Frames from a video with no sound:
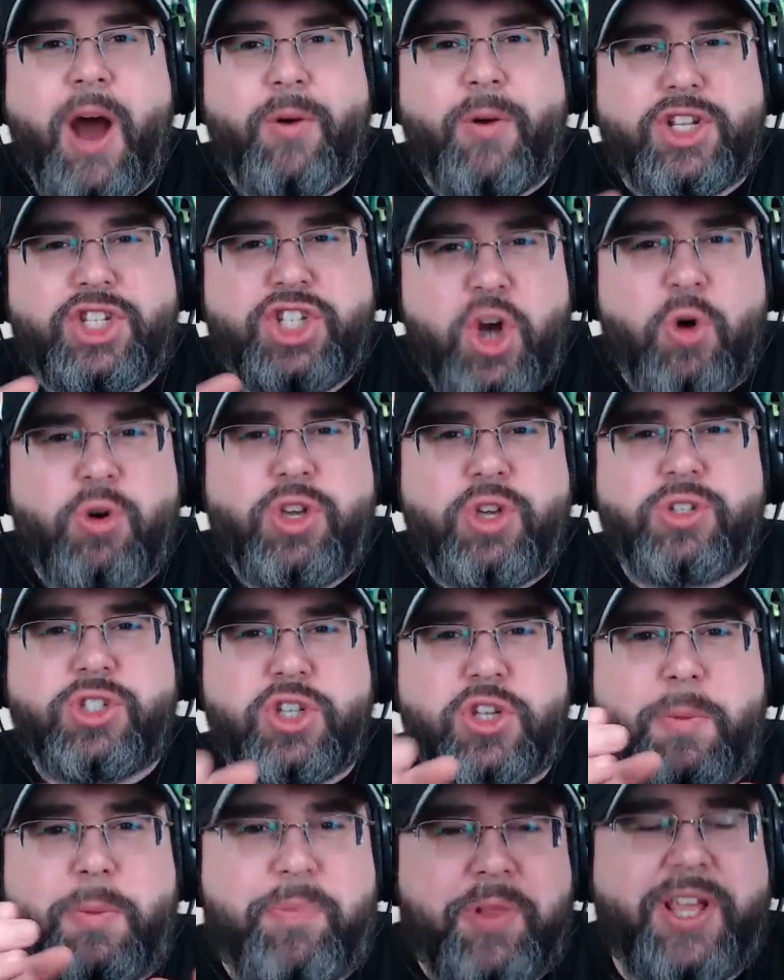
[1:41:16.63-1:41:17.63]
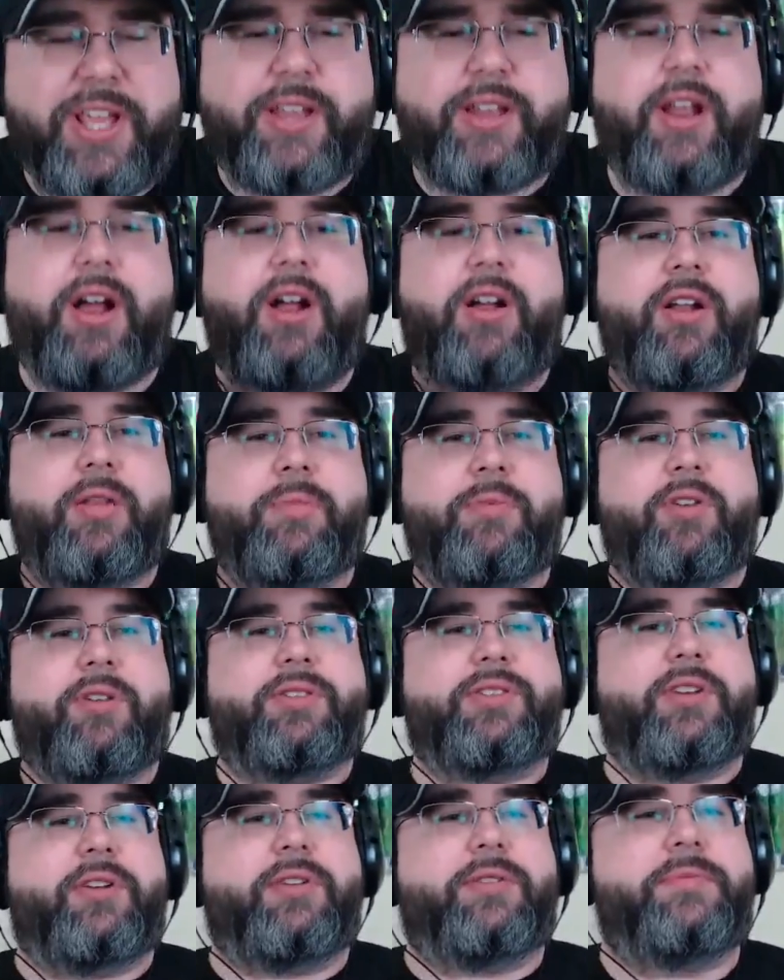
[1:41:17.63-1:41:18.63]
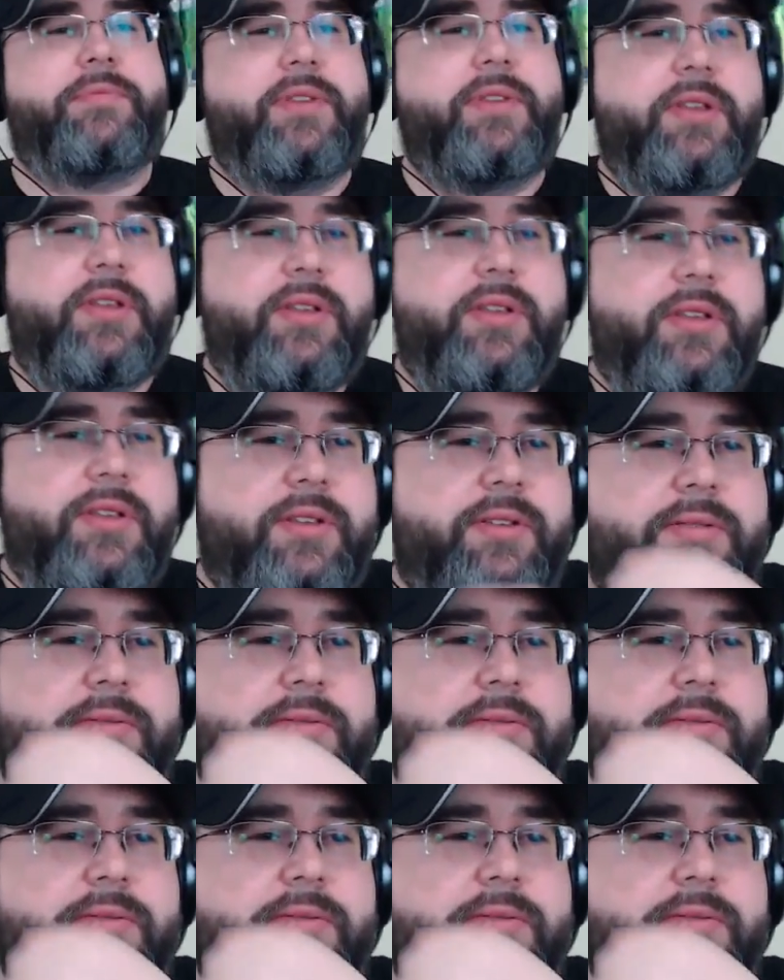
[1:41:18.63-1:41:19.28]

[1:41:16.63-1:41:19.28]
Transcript: choke you till you bleed. And, Sorry and if you